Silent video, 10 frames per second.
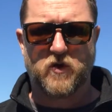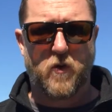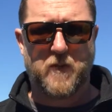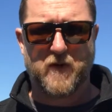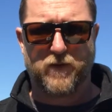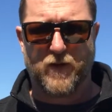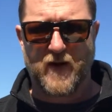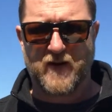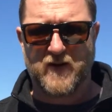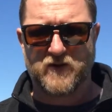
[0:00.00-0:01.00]
hoping to
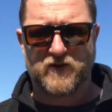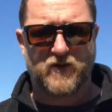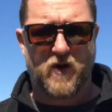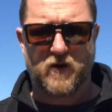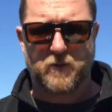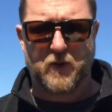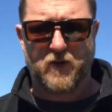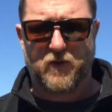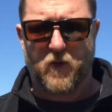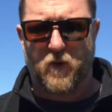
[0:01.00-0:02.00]
find his young,
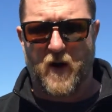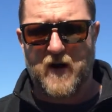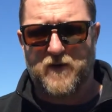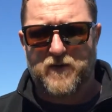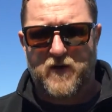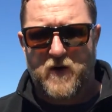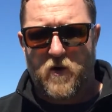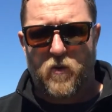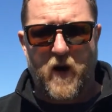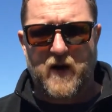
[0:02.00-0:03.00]
beautiful wife
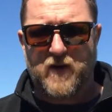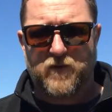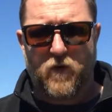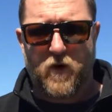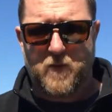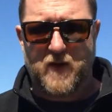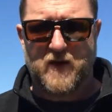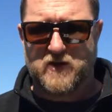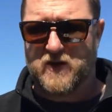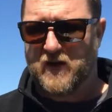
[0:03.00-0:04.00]
waiting for him, and
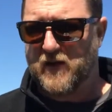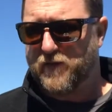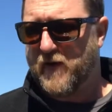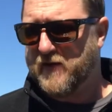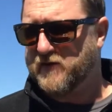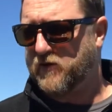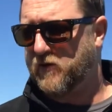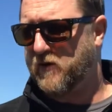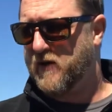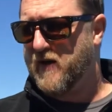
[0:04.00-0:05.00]
then he finds
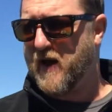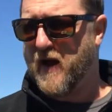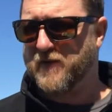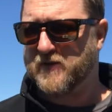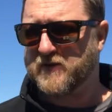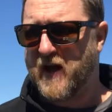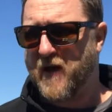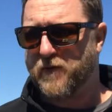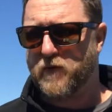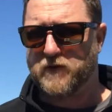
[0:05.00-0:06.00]
her on the
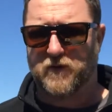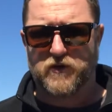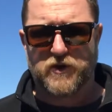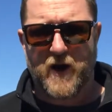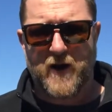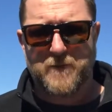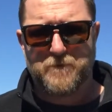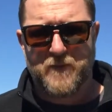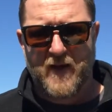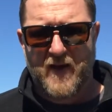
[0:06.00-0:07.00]
scaffold of shame,
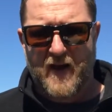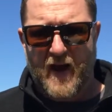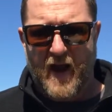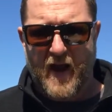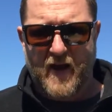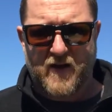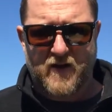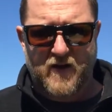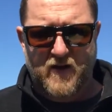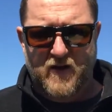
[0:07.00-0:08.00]
and
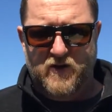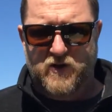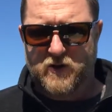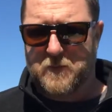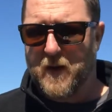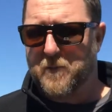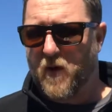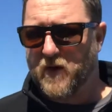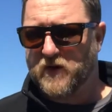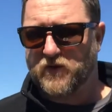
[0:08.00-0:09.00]
she's being
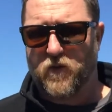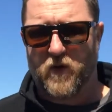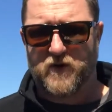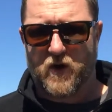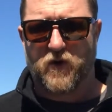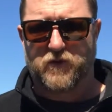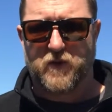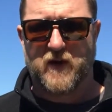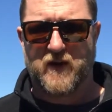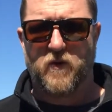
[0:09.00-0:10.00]
punished for
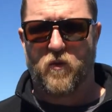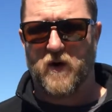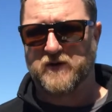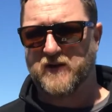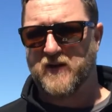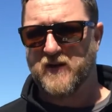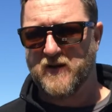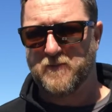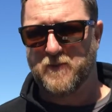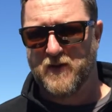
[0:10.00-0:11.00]
adultery, and it wasn't
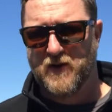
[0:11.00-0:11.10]
him